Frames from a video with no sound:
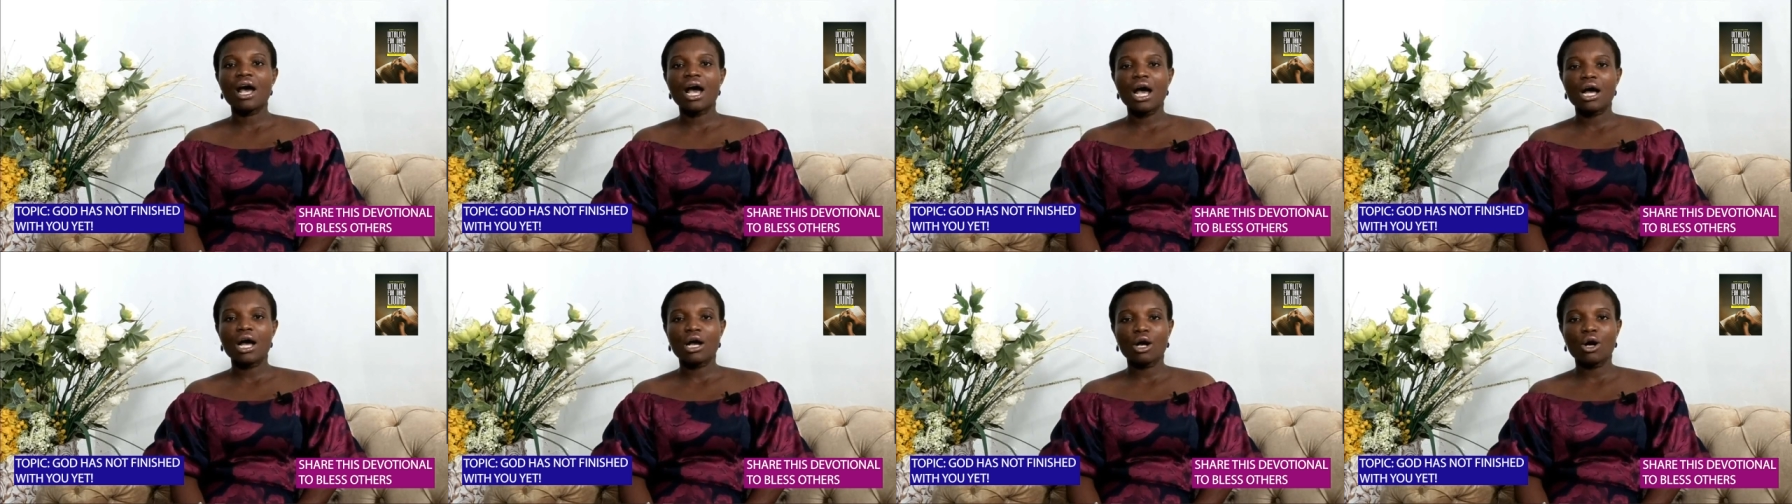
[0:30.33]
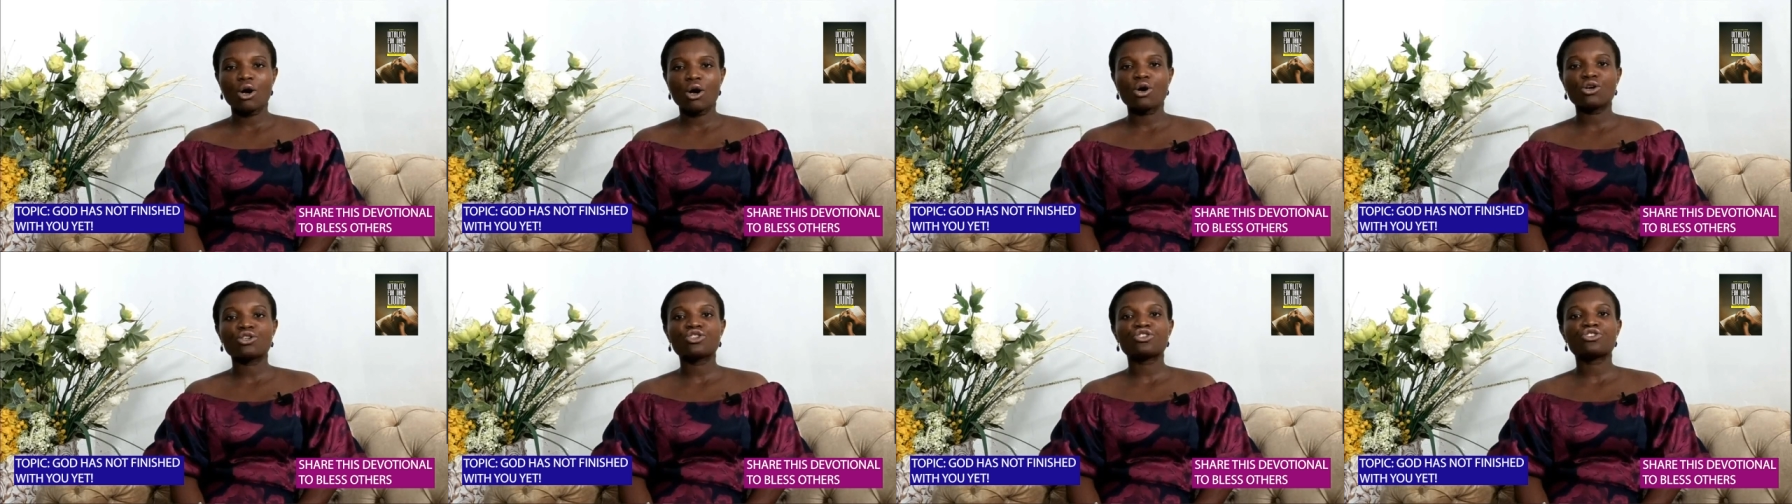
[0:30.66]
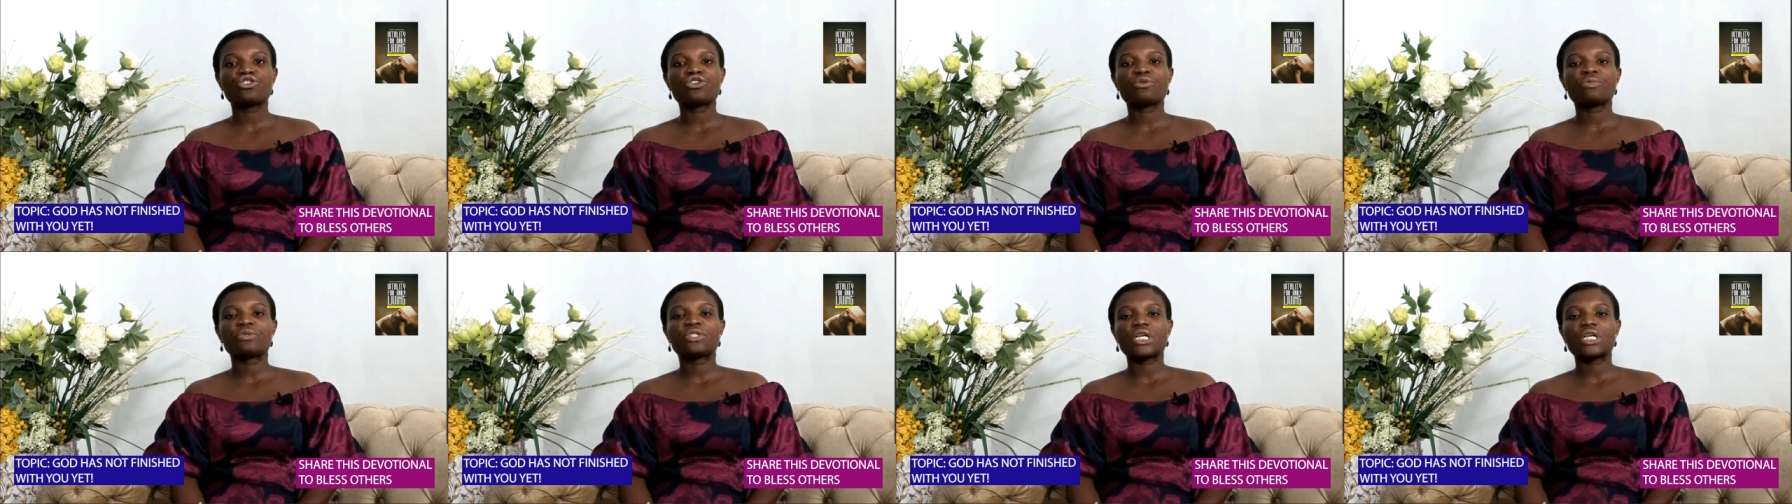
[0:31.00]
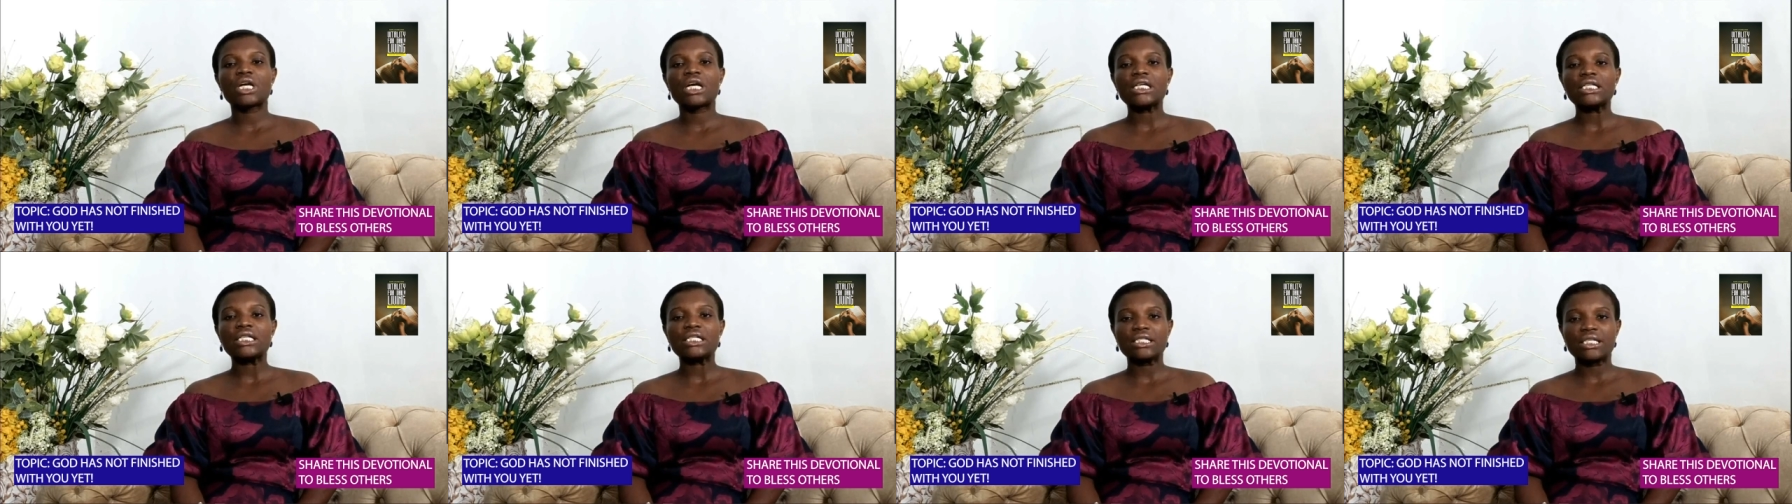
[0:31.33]
and our anchor
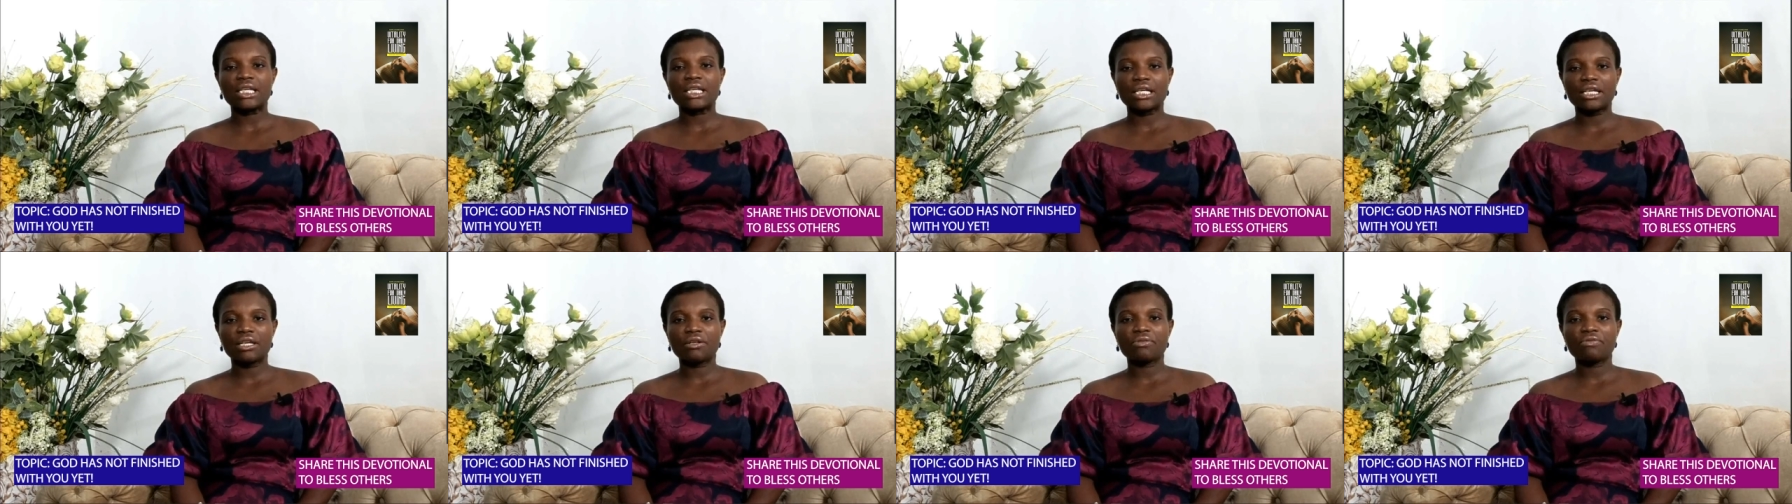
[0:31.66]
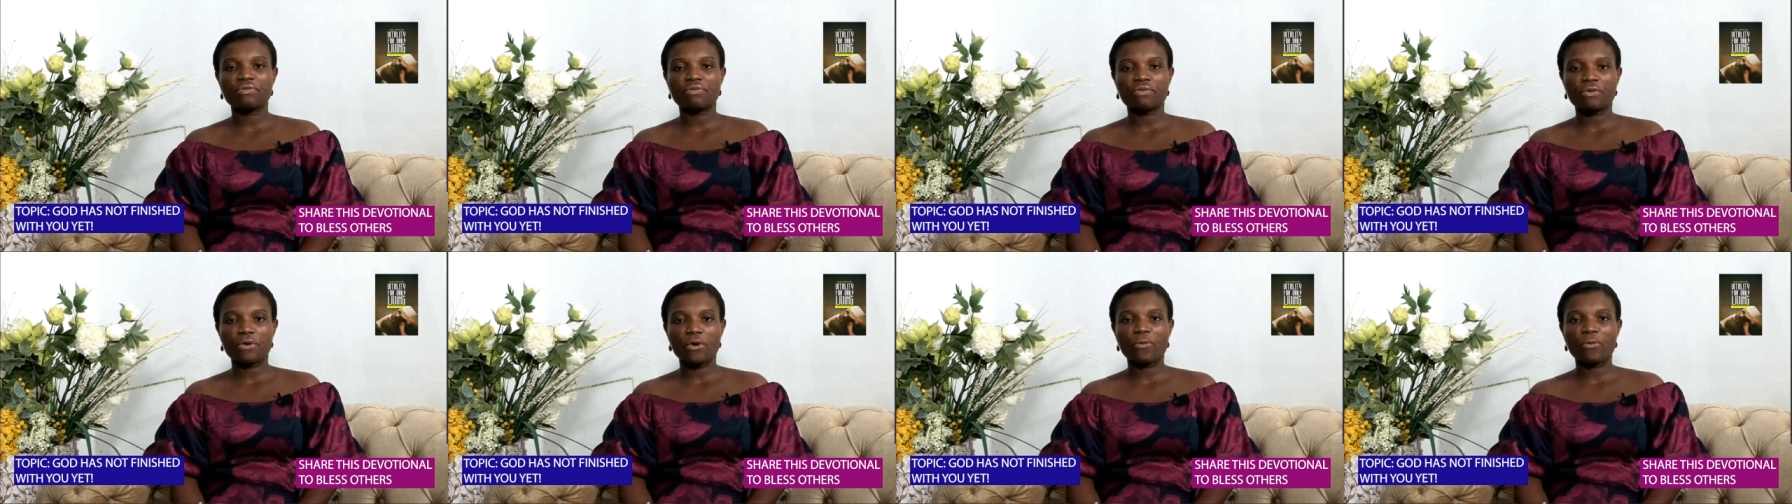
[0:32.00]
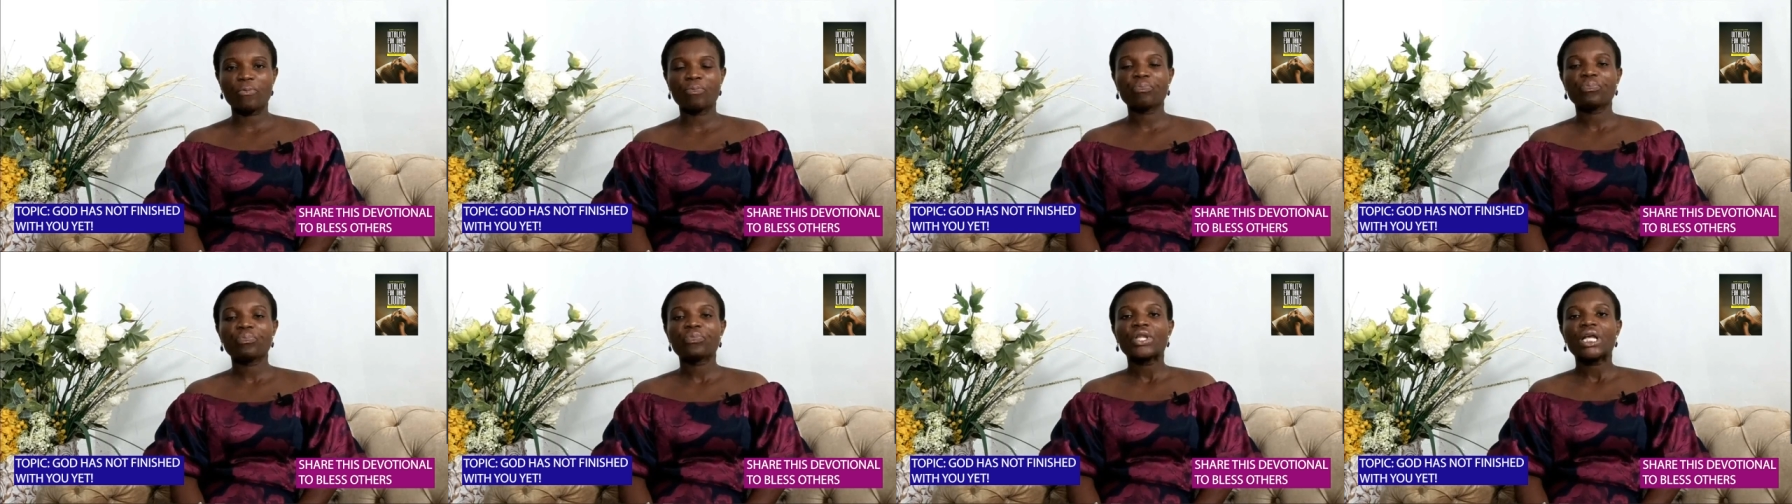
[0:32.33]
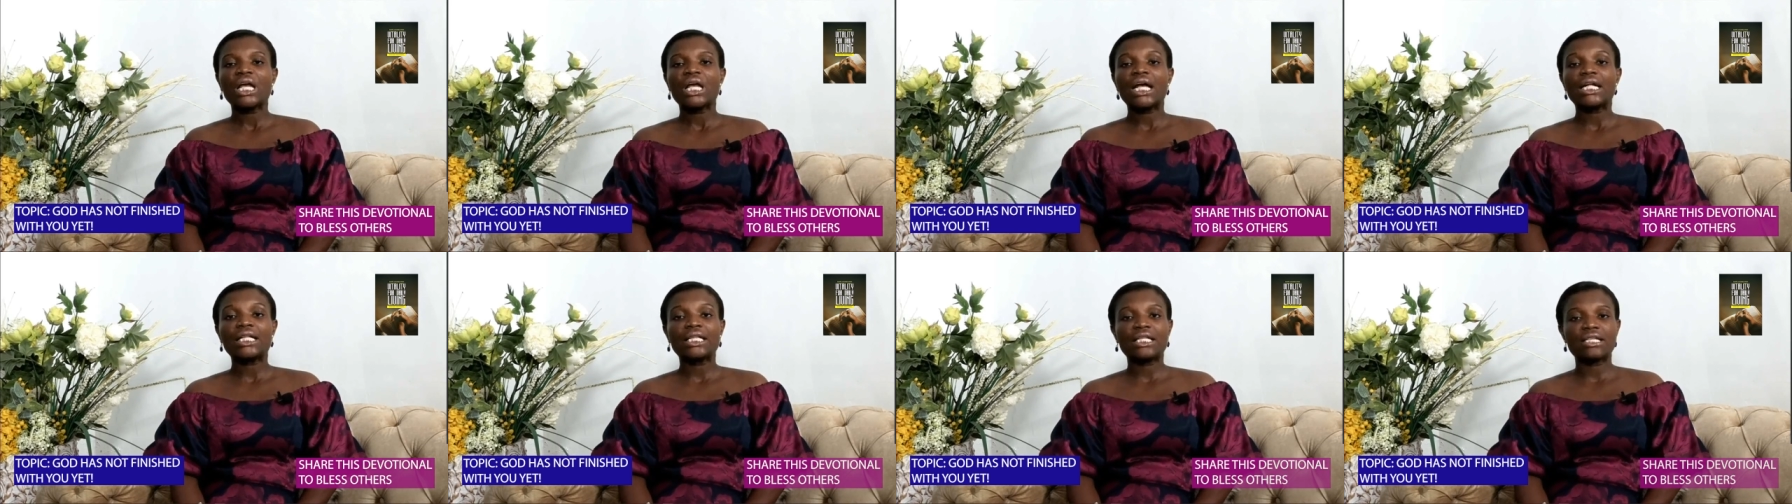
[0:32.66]
scripture is taken
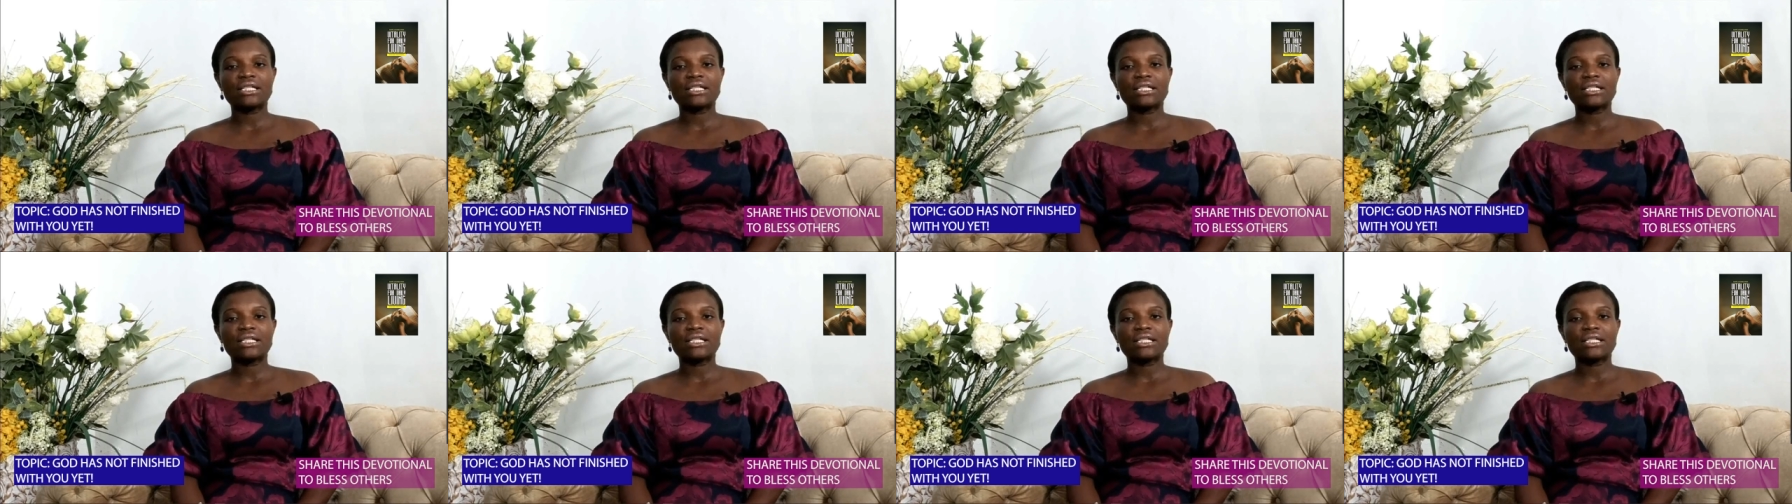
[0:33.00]
from